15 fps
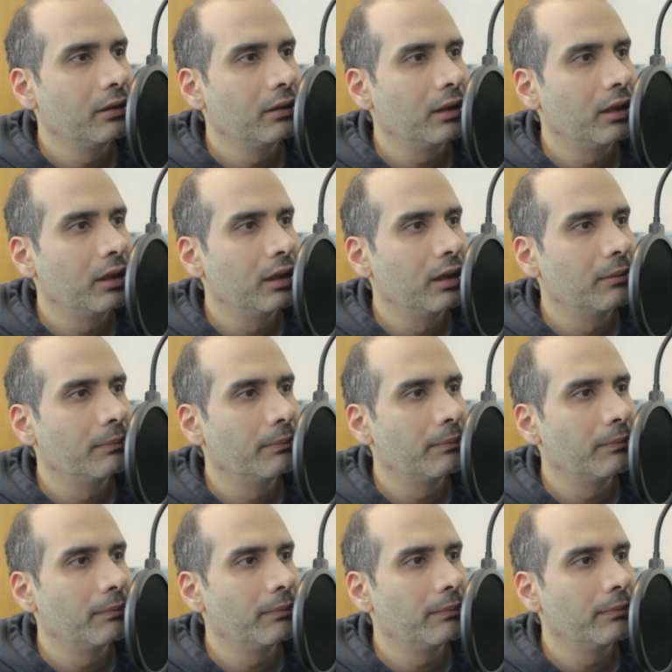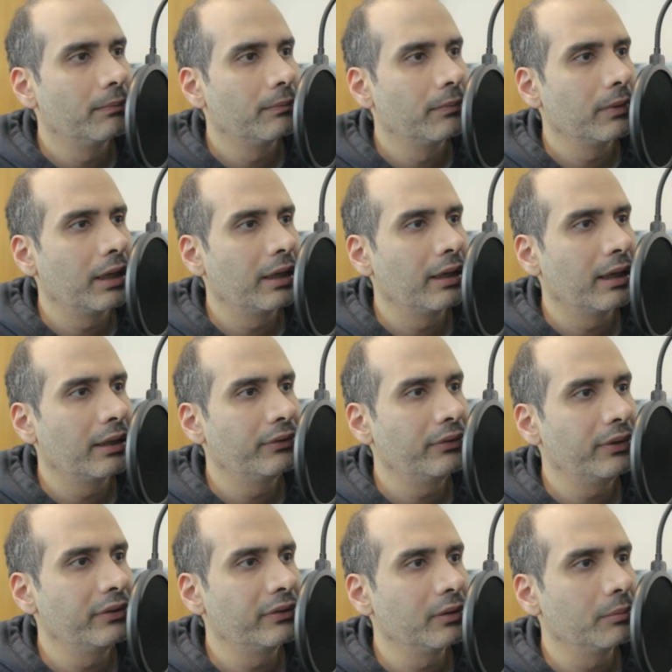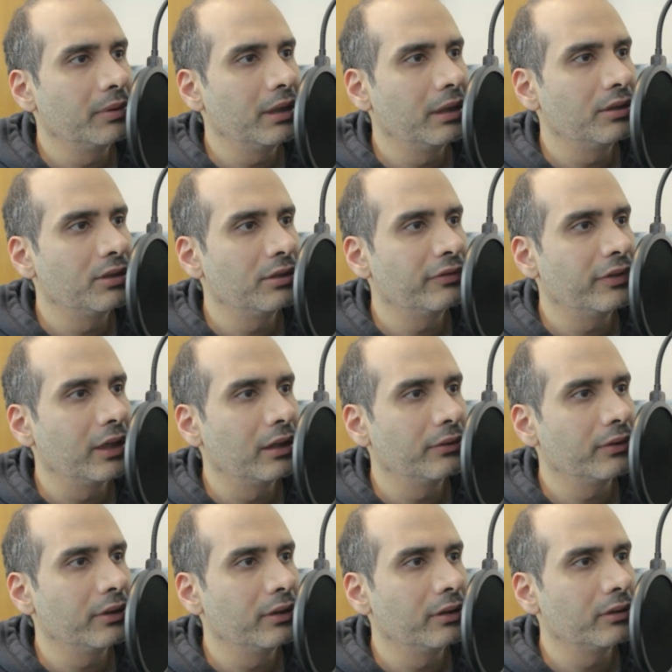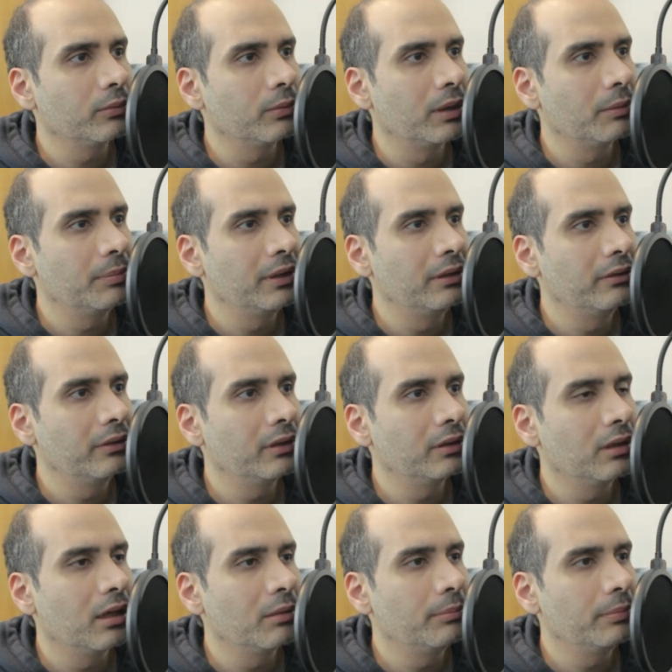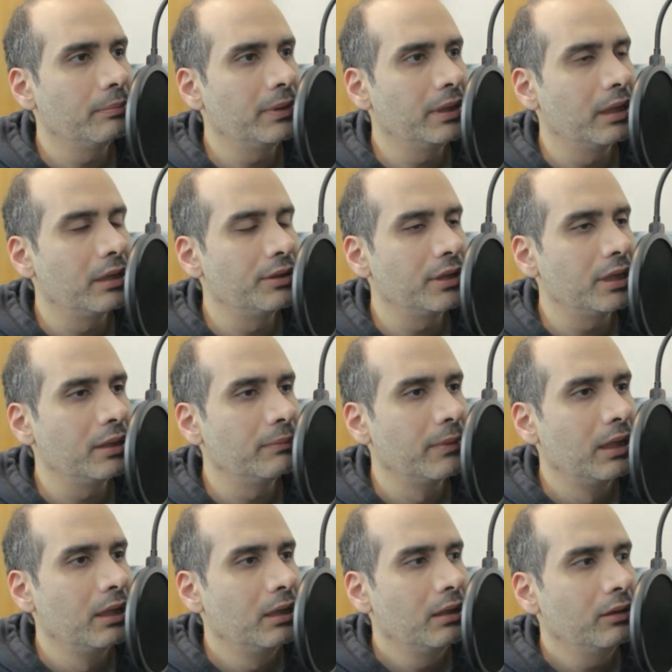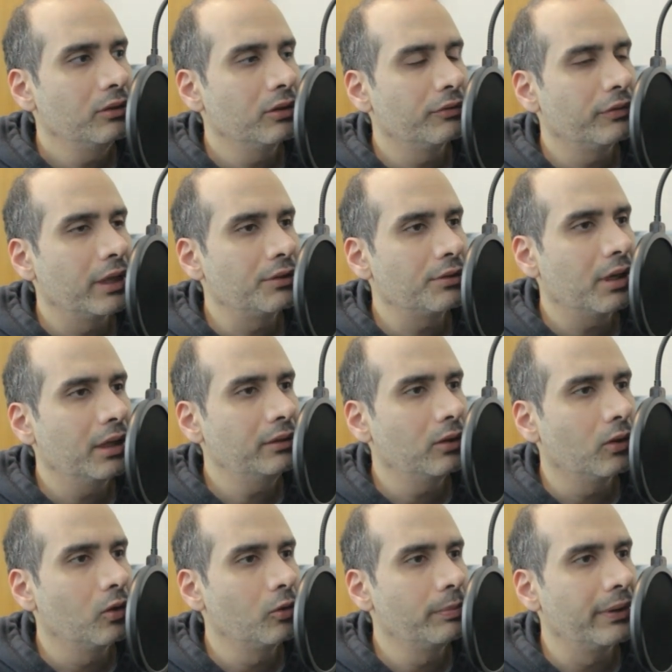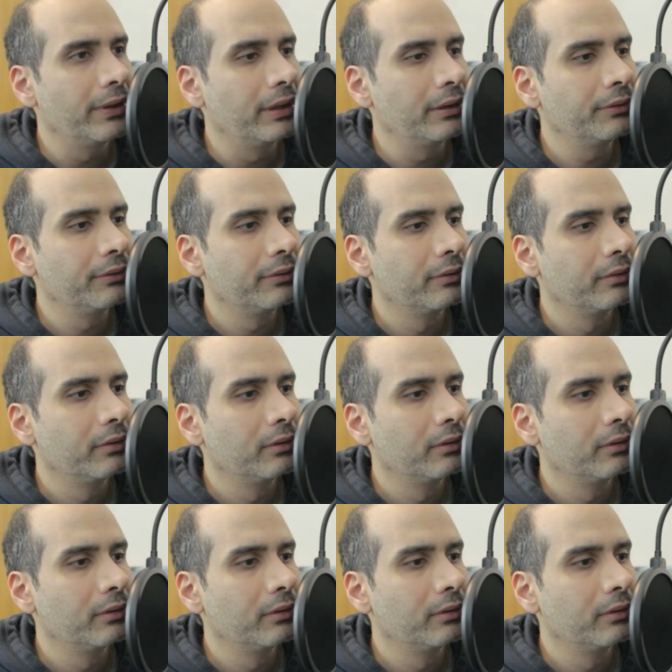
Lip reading: I see some PNG files. So here's one, pizza.png. So if I try to open this,